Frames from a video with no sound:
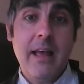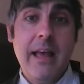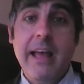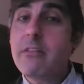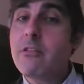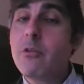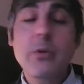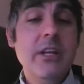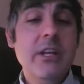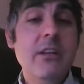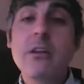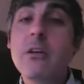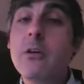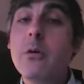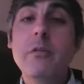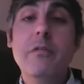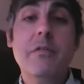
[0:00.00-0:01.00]
And so yes. we
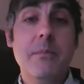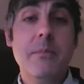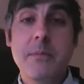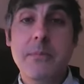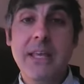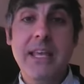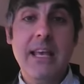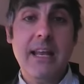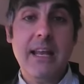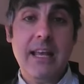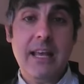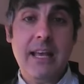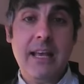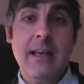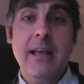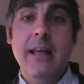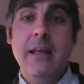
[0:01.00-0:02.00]
knew from the
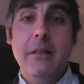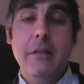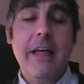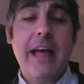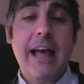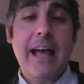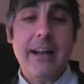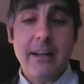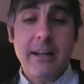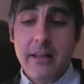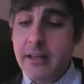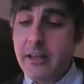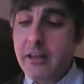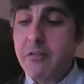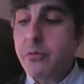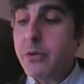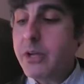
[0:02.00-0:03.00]
beginning that
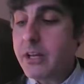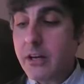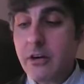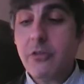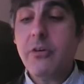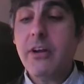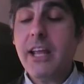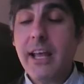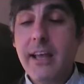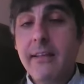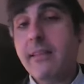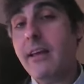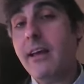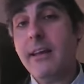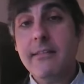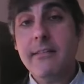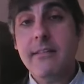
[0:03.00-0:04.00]
if we can create
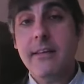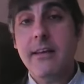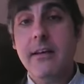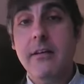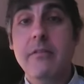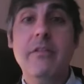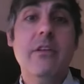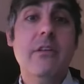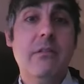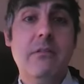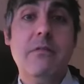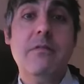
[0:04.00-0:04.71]
the idea of this